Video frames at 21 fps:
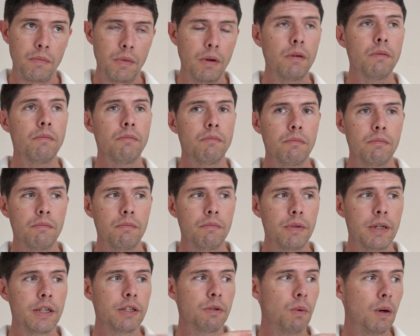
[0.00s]
oh,
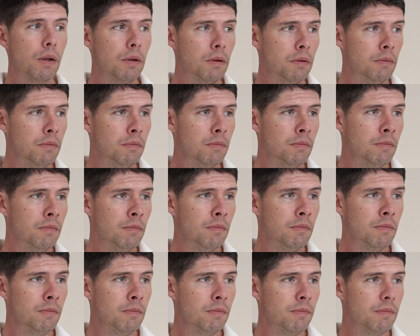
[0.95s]
this one,
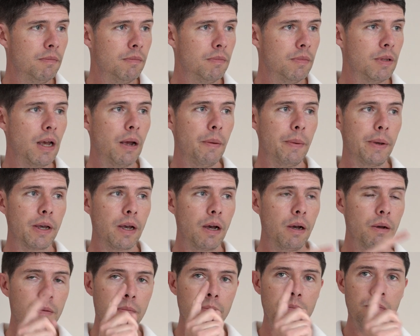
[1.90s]
there we
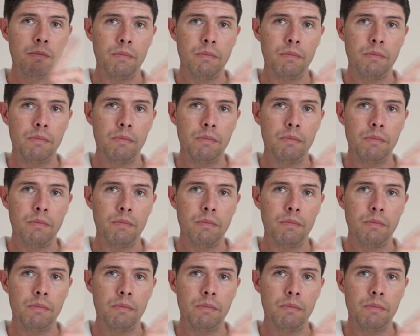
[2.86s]
go,